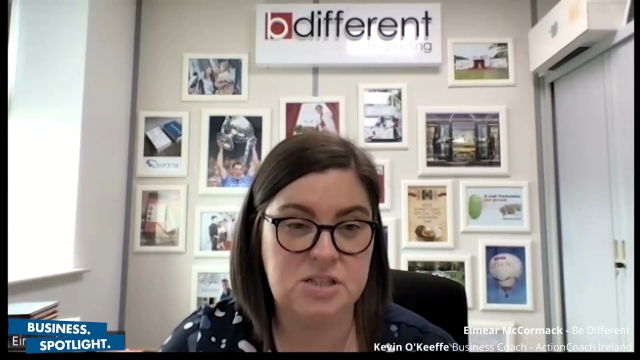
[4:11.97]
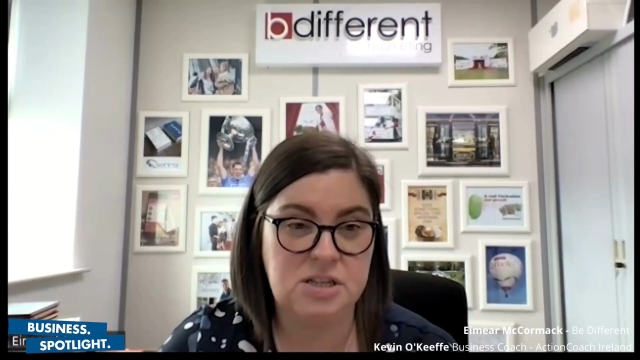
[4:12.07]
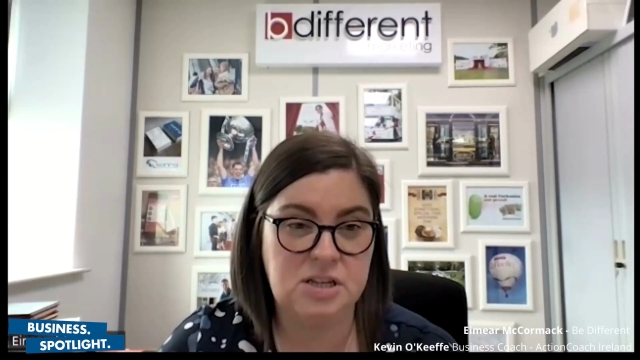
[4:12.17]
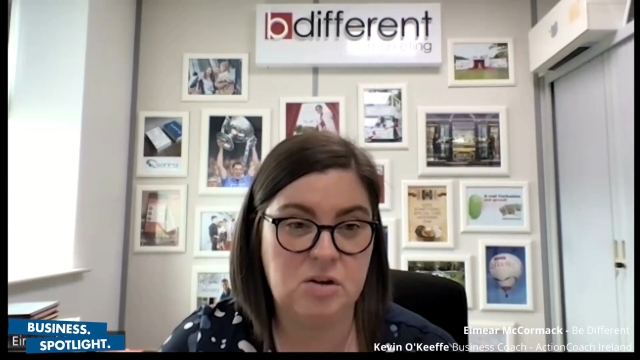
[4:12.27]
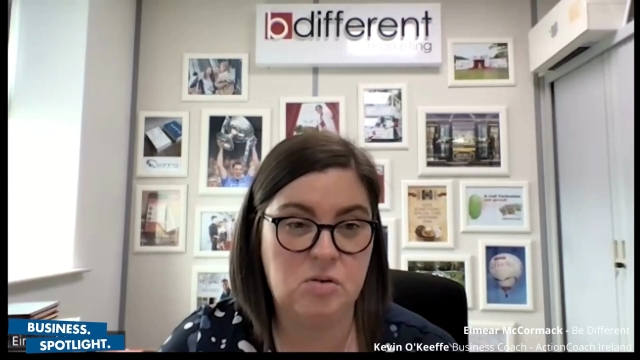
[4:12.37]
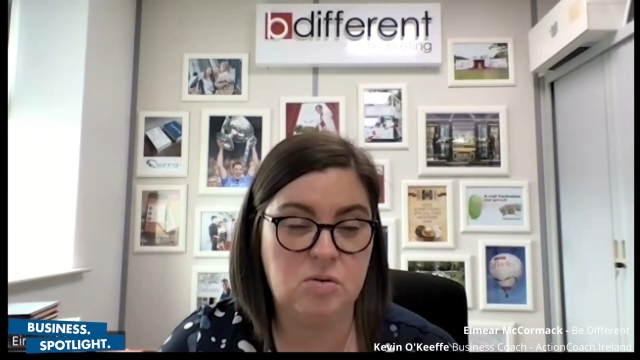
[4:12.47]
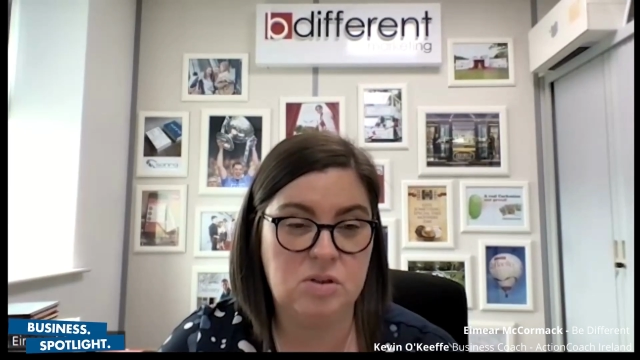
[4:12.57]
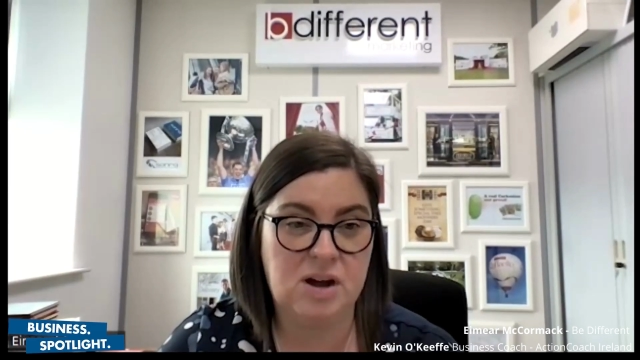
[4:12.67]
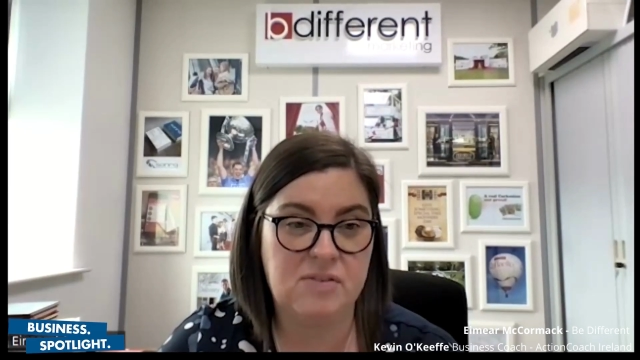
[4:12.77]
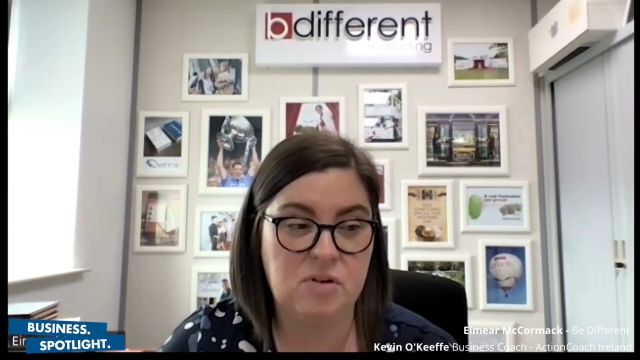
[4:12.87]

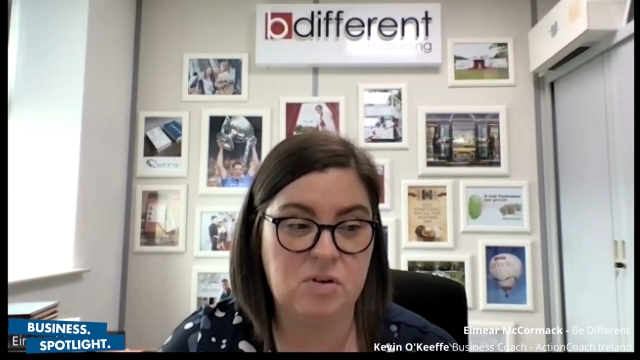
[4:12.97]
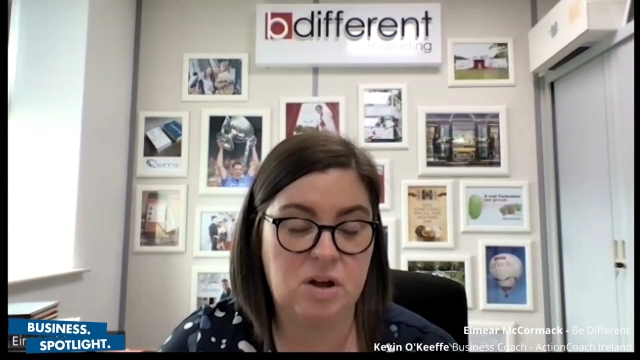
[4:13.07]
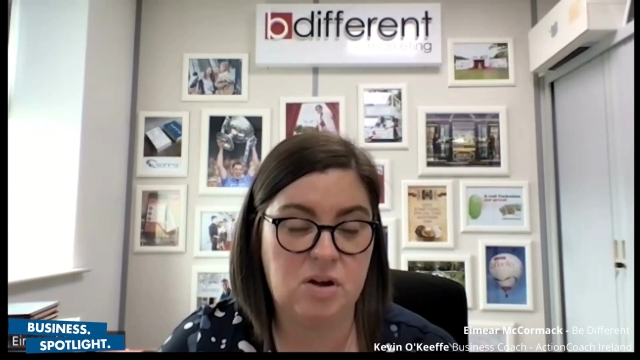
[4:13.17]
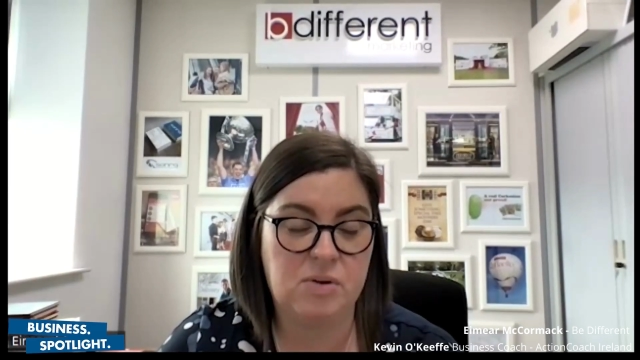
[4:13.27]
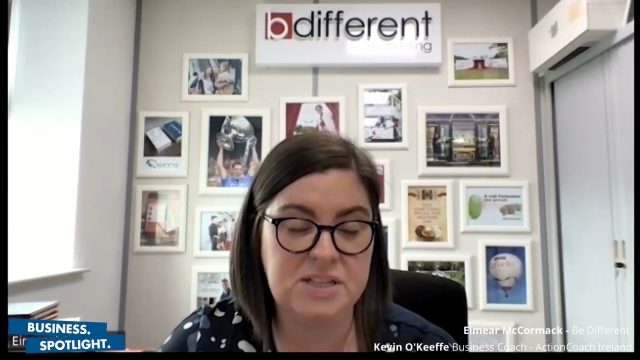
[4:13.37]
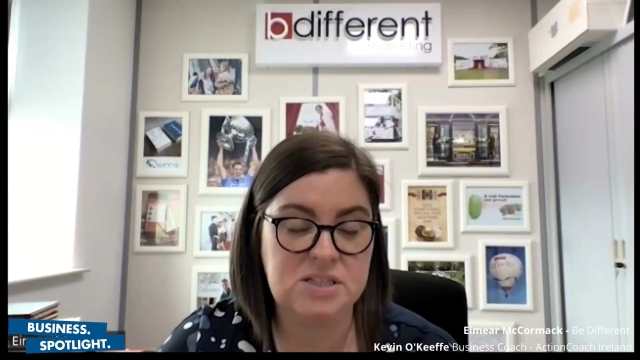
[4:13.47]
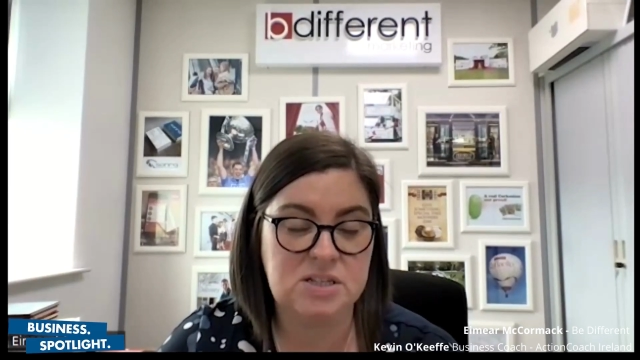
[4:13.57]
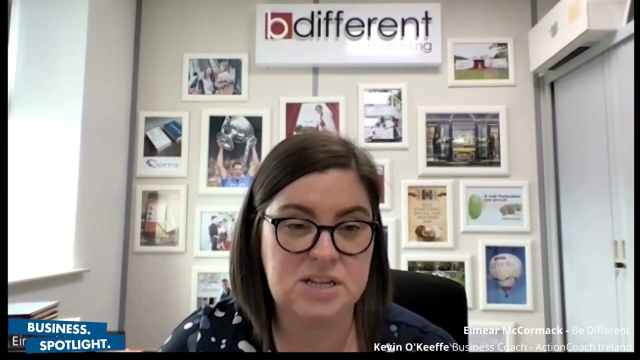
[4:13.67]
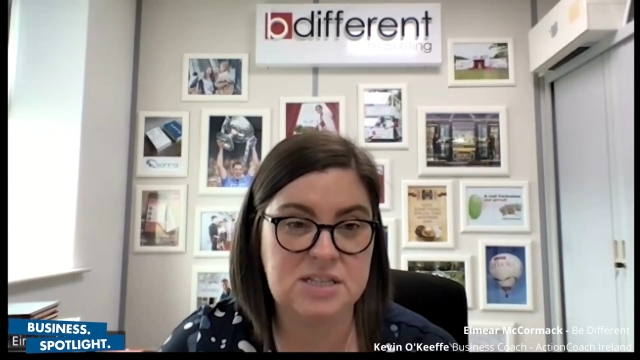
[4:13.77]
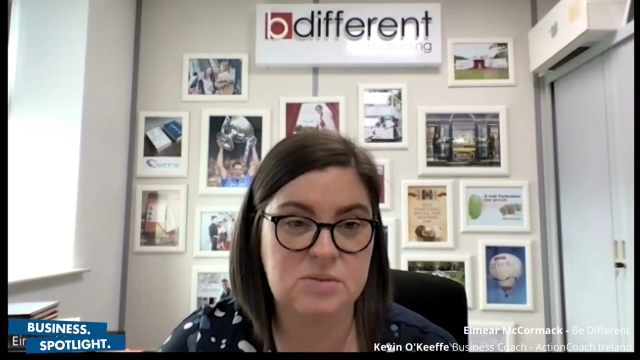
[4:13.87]
they're having a great
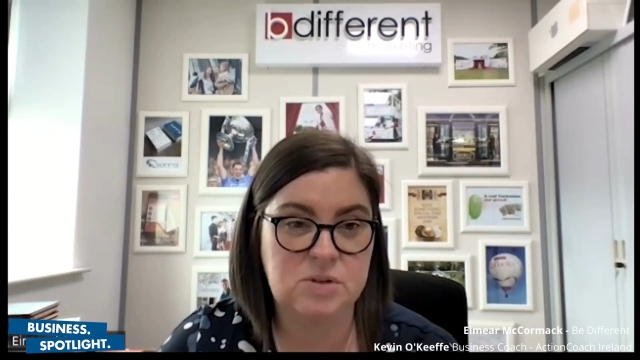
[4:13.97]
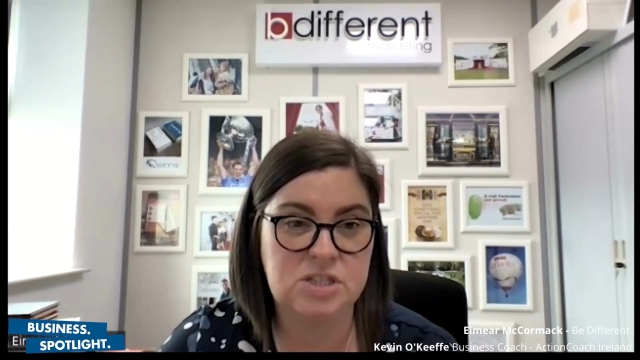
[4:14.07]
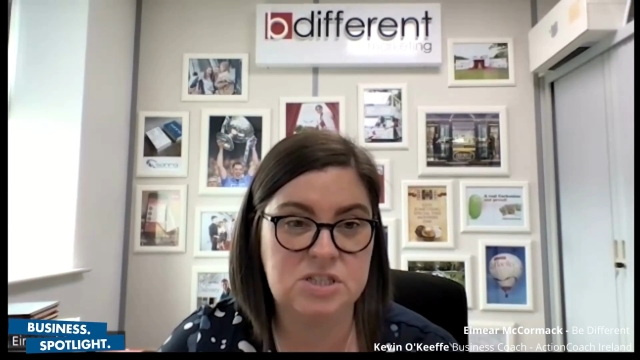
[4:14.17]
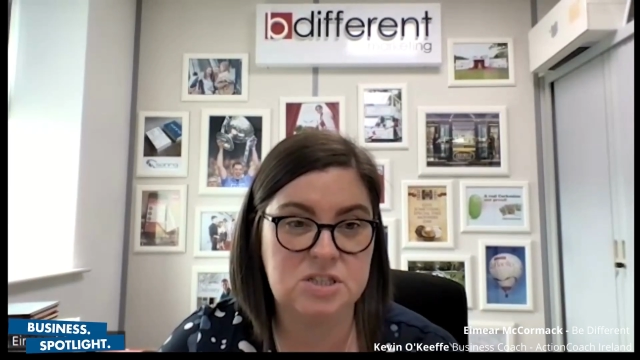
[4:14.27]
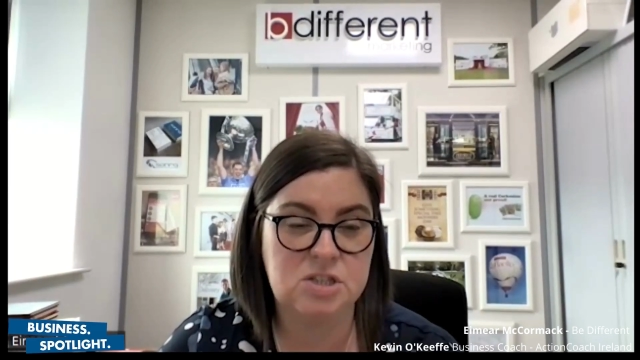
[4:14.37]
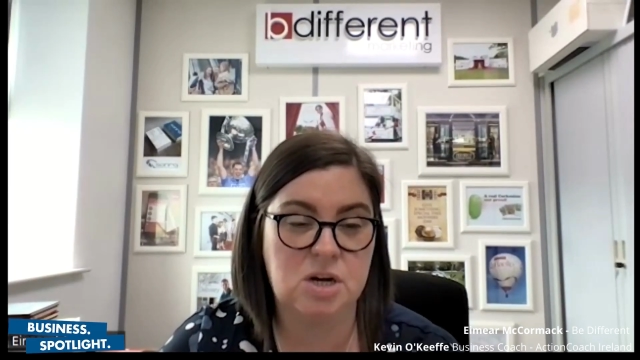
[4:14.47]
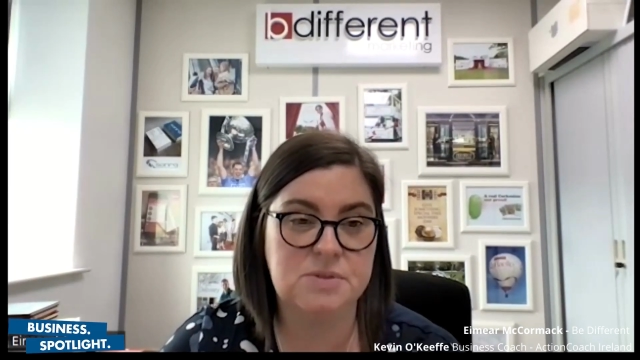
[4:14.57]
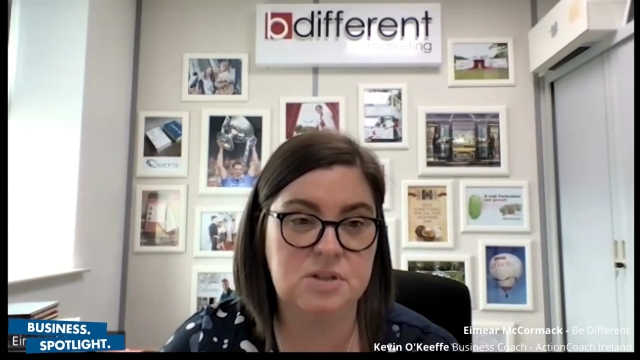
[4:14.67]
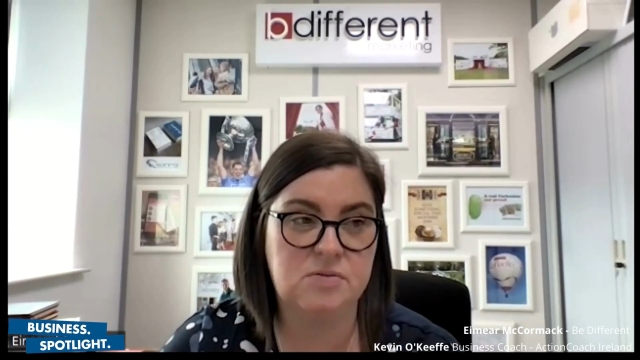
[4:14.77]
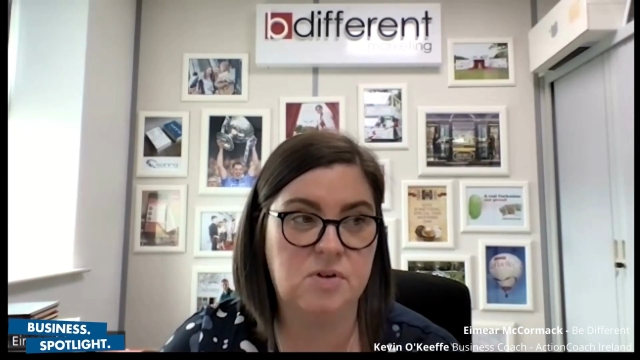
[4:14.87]
success with it in
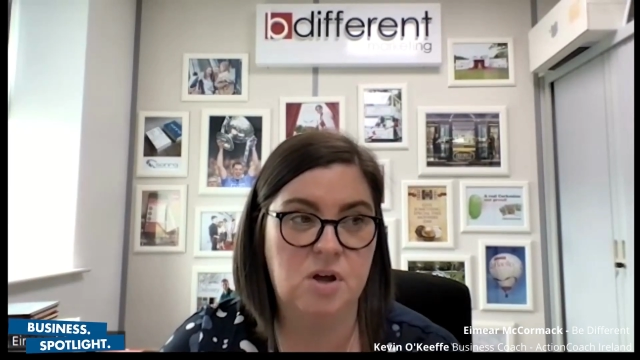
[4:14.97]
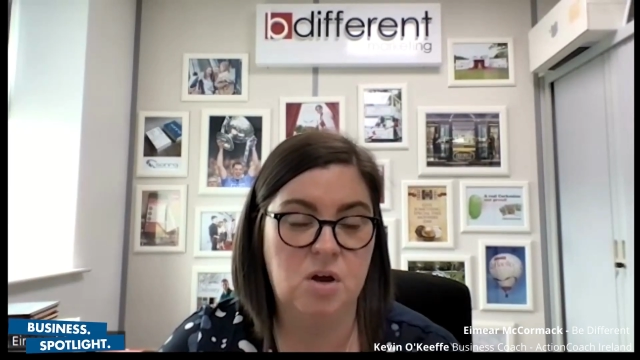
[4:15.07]
terms of